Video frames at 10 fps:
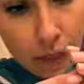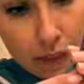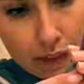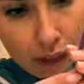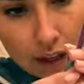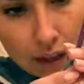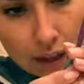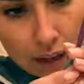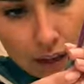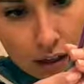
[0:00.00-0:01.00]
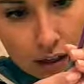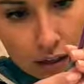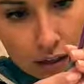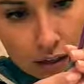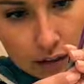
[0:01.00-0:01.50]
And then
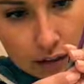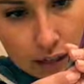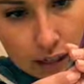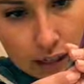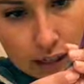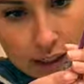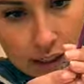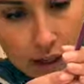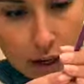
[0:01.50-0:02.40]
lining it